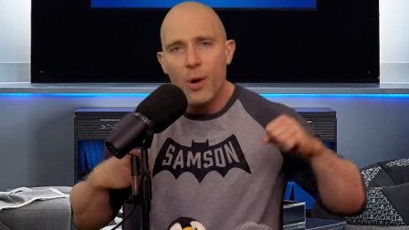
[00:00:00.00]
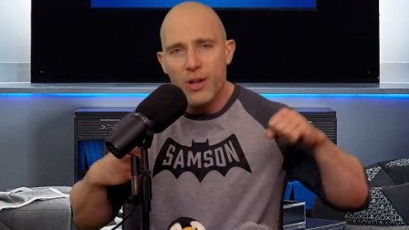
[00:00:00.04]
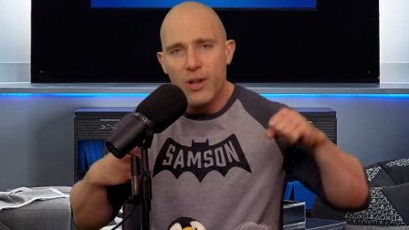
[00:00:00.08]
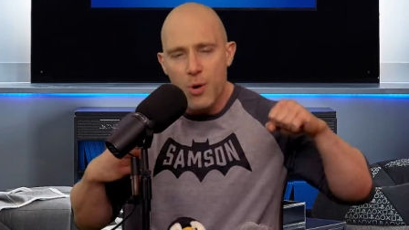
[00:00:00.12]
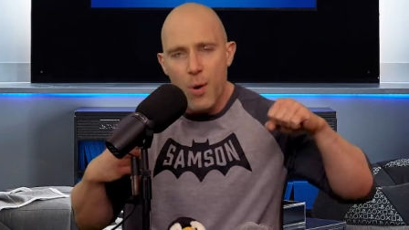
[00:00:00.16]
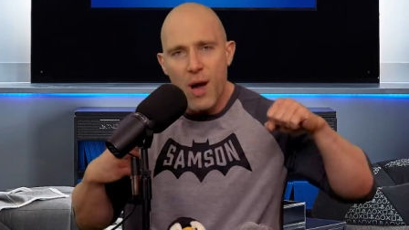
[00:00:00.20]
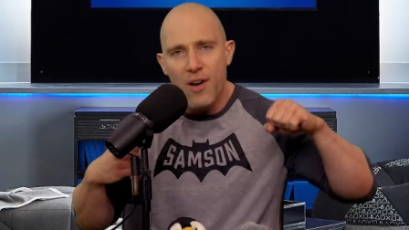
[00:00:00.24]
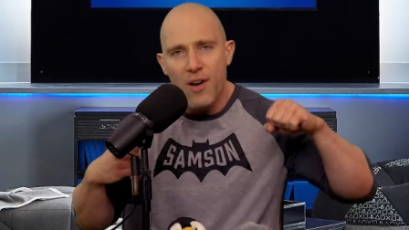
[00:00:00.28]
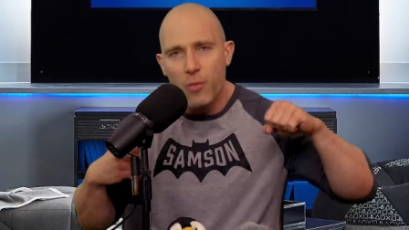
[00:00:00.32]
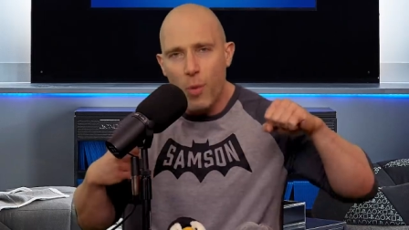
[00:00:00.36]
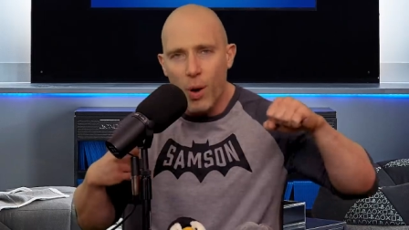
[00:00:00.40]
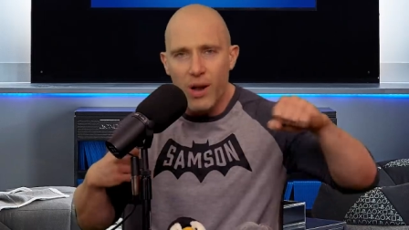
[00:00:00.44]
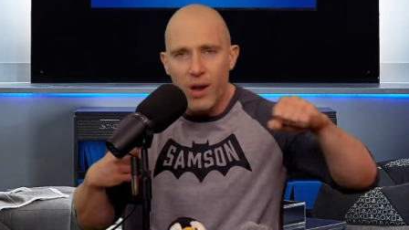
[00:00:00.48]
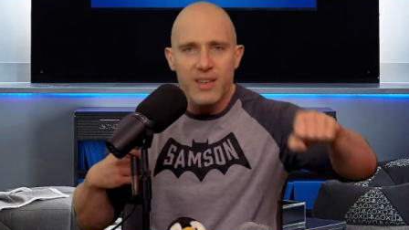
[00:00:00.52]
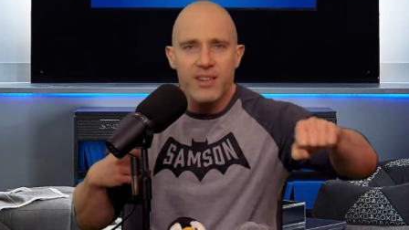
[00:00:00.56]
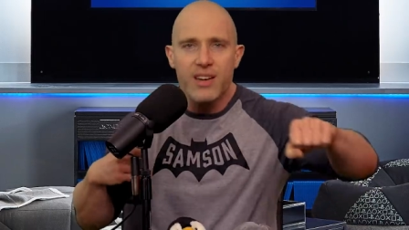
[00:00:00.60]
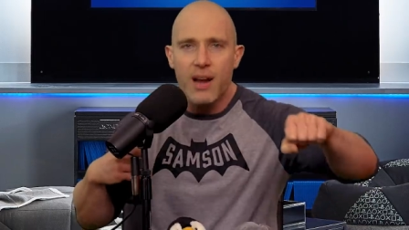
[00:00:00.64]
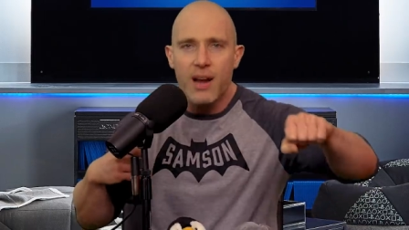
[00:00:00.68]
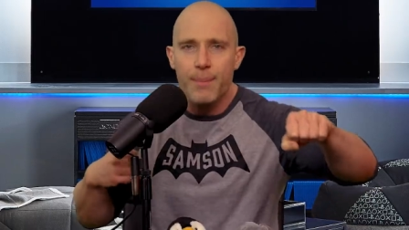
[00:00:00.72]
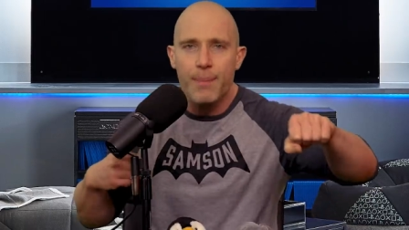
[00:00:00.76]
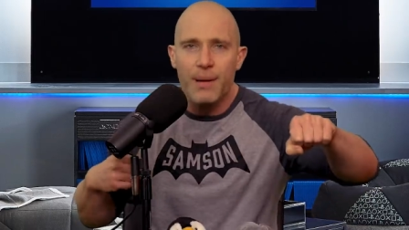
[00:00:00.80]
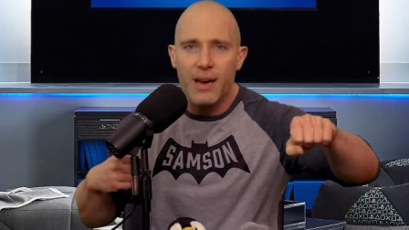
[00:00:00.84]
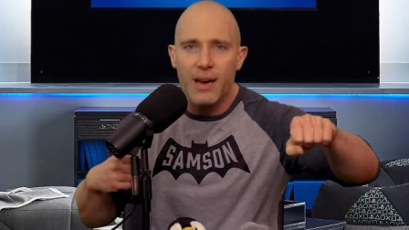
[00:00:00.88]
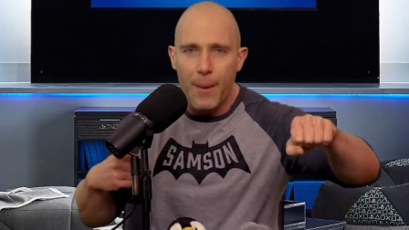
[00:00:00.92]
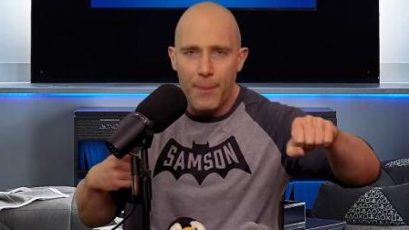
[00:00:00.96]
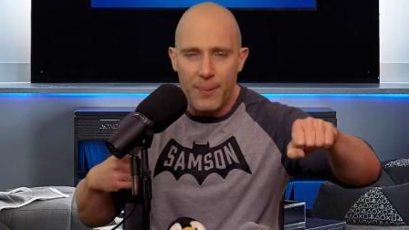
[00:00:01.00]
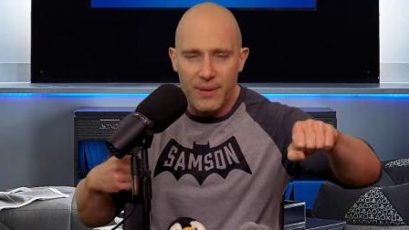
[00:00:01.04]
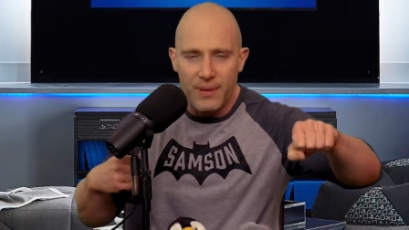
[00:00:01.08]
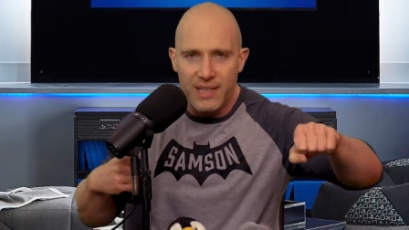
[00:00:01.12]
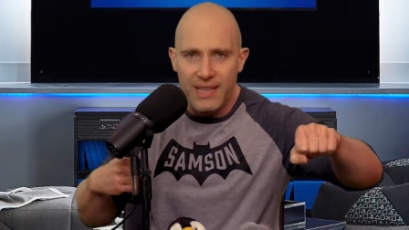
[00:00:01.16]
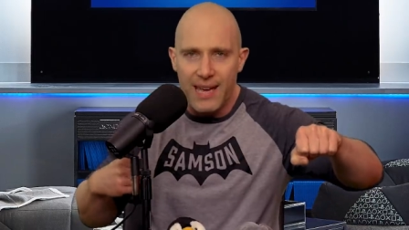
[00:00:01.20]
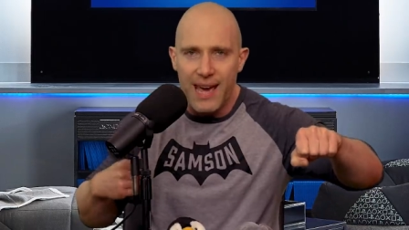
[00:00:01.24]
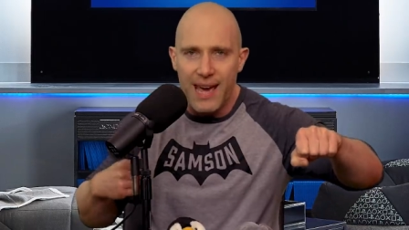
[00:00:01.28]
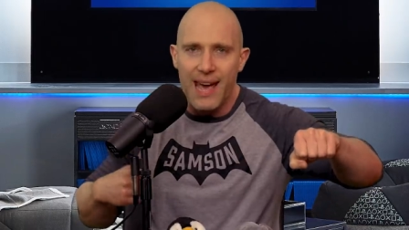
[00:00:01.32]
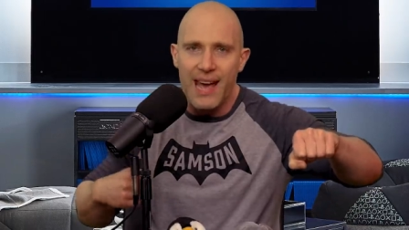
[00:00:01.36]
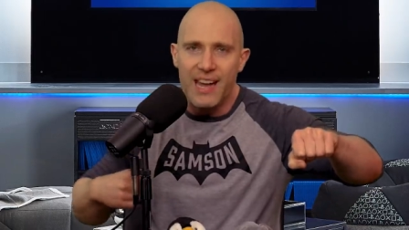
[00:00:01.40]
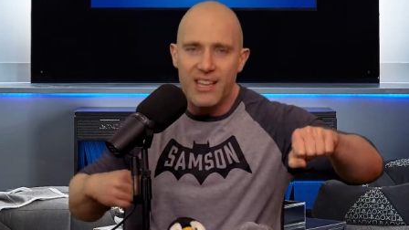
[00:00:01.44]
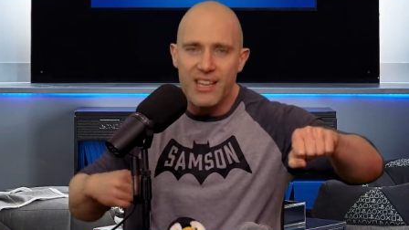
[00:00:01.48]
when you have one dumbbell up in
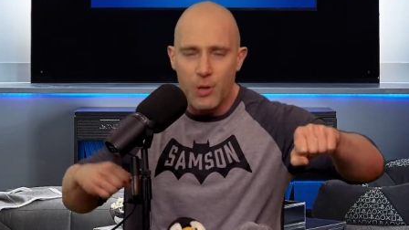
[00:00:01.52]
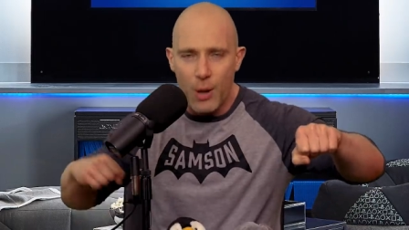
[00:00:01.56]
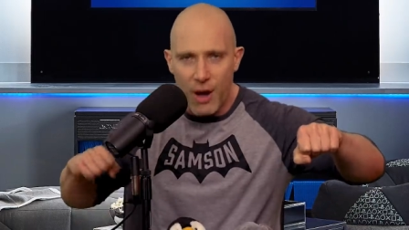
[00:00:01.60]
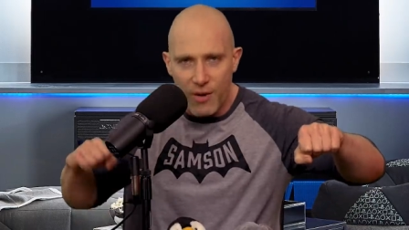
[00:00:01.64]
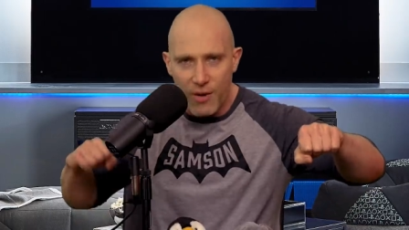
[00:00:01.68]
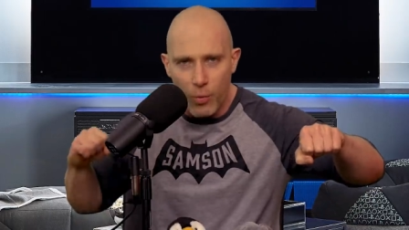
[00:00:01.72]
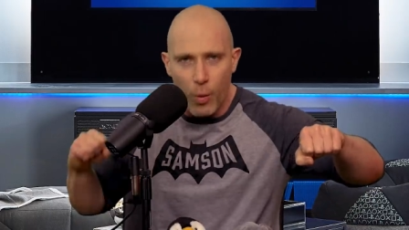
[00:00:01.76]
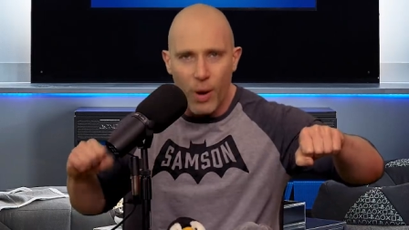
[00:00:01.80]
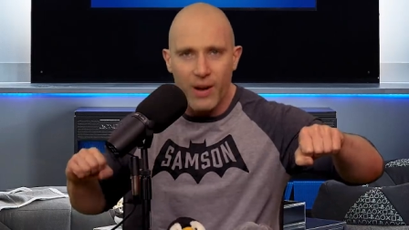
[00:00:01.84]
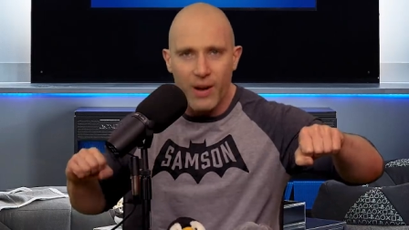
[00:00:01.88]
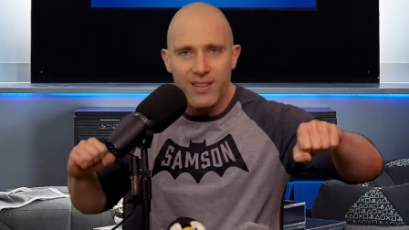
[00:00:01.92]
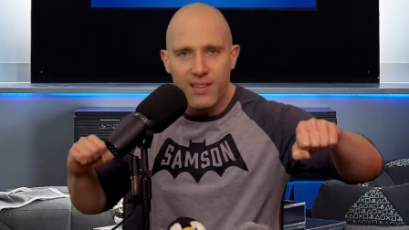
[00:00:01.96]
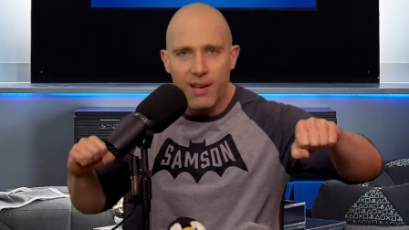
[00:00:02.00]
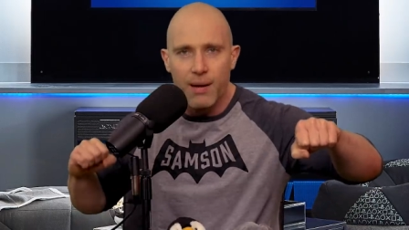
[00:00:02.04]
the air and you have one